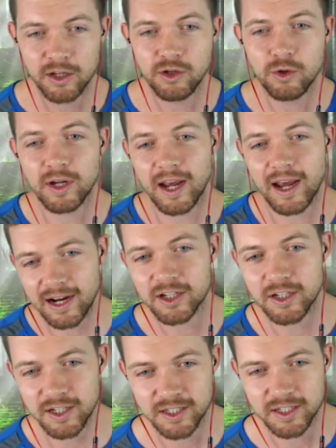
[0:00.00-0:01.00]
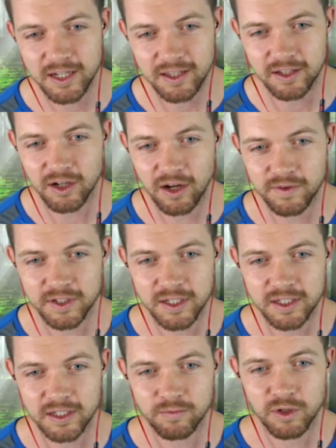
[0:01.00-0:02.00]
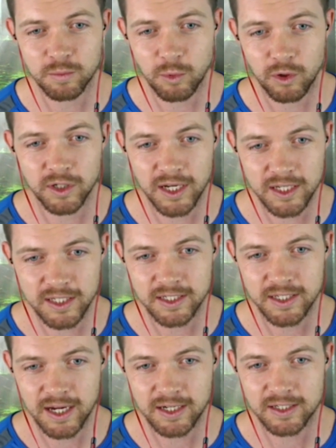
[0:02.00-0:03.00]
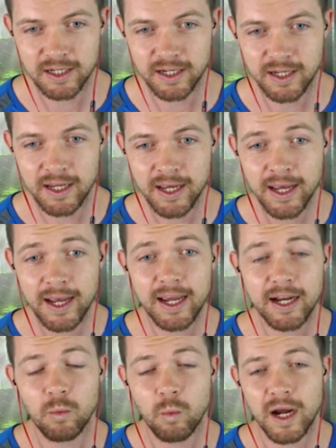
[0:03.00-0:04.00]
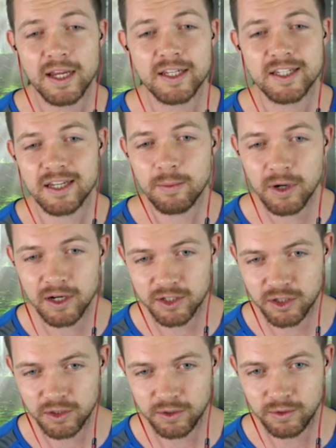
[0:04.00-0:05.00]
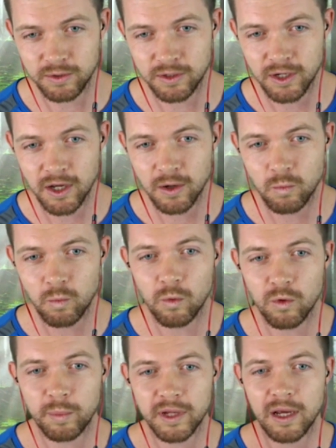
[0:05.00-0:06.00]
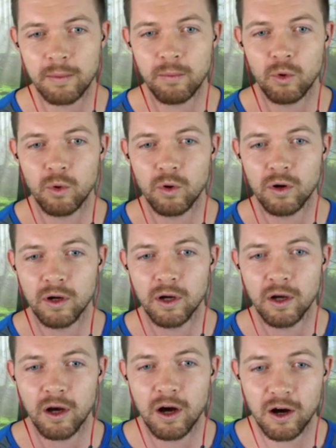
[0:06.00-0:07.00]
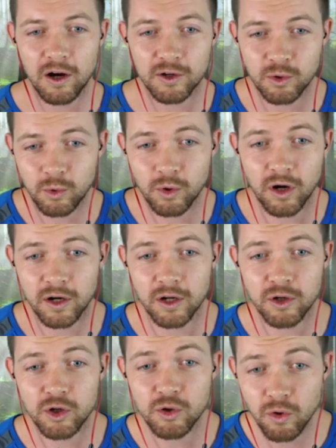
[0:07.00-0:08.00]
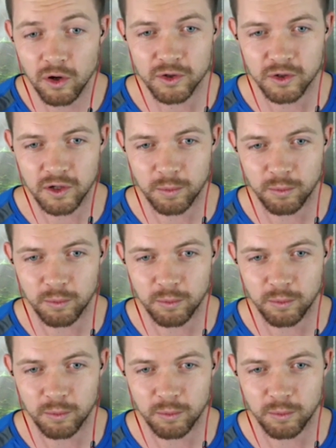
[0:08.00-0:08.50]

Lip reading: you can actually see the nervous system respond instantaneously in a way similar to what would be a more hardcore kind of neurological